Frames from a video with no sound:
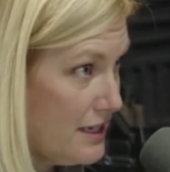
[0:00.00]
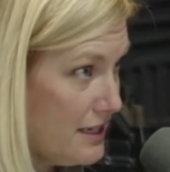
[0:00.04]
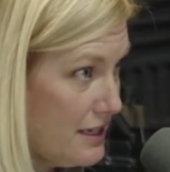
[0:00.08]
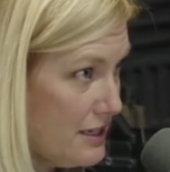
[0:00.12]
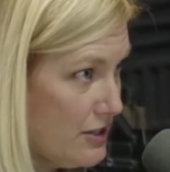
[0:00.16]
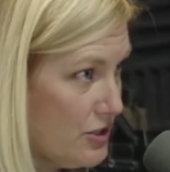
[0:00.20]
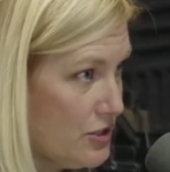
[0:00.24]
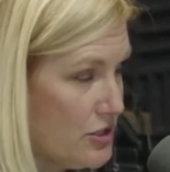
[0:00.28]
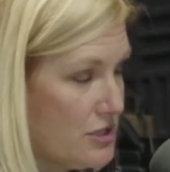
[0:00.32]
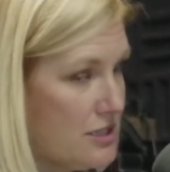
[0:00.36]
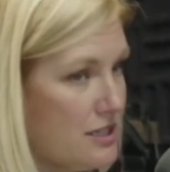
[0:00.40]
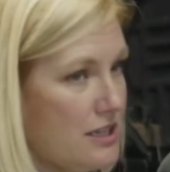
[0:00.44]

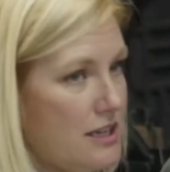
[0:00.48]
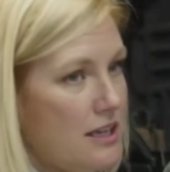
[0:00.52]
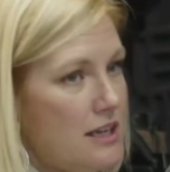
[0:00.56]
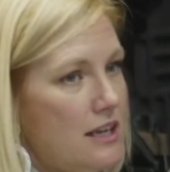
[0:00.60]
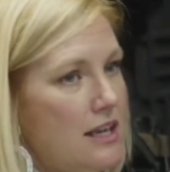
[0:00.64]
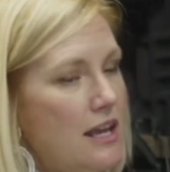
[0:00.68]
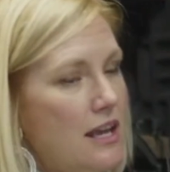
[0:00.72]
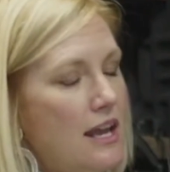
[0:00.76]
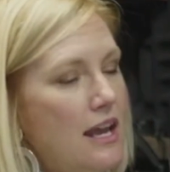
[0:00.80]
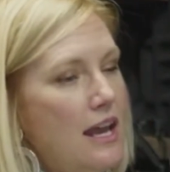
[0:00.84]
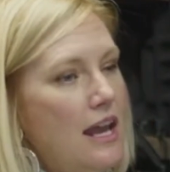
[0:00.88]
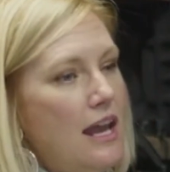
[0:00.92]
guilty.
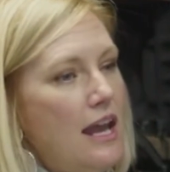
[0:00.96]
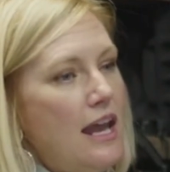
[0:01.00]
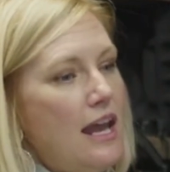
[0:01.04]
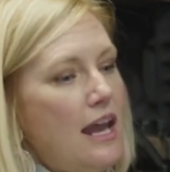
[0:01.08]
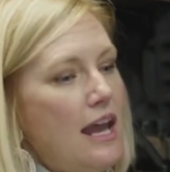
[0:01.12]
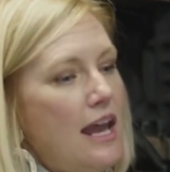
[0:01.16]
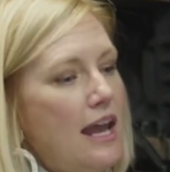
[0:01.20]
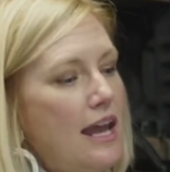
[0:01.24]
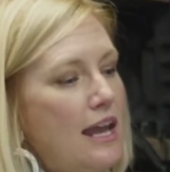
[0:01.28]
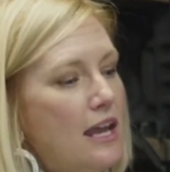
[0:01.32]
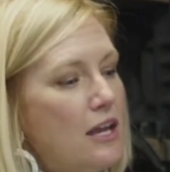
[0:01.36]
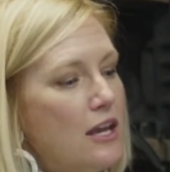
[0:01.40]

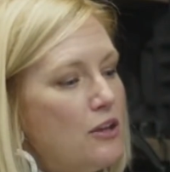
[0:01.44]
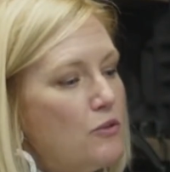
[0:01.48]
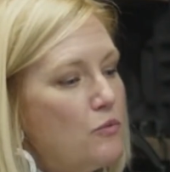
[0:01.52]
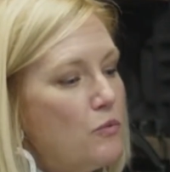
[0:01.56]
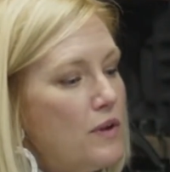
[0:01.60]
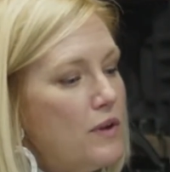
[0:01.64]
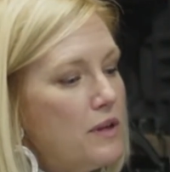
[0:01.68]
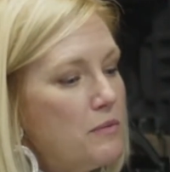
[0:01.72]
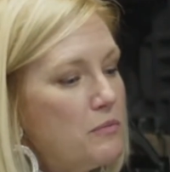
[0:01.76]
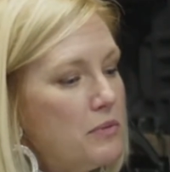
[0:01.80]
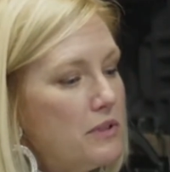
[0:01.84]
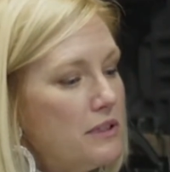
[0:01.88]
And
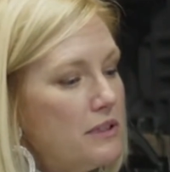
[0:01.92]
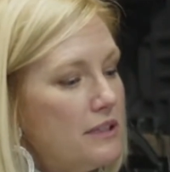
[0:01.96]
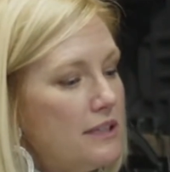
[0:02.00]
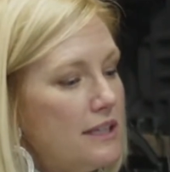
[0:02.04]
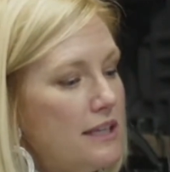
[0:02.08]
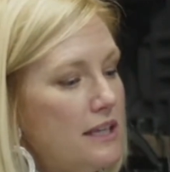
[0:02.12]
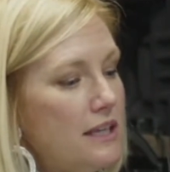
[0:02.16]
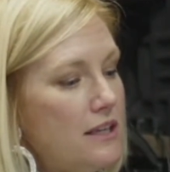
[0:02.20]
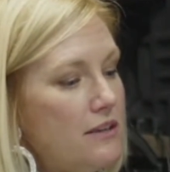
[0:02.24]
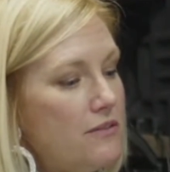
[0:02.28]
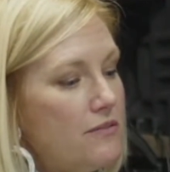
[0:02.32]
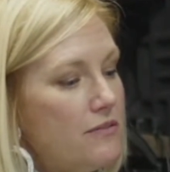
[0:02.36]
we
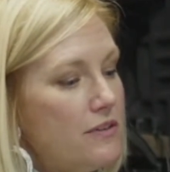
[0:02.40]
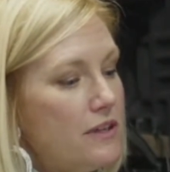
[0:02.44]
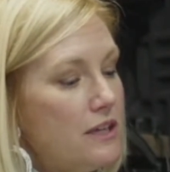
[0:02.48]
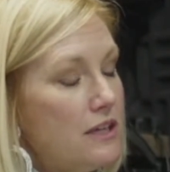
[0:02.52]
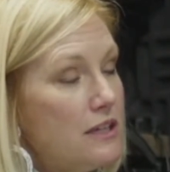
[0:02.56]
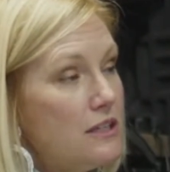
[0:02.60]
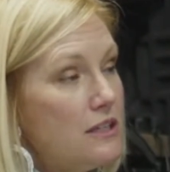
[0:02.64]
believe in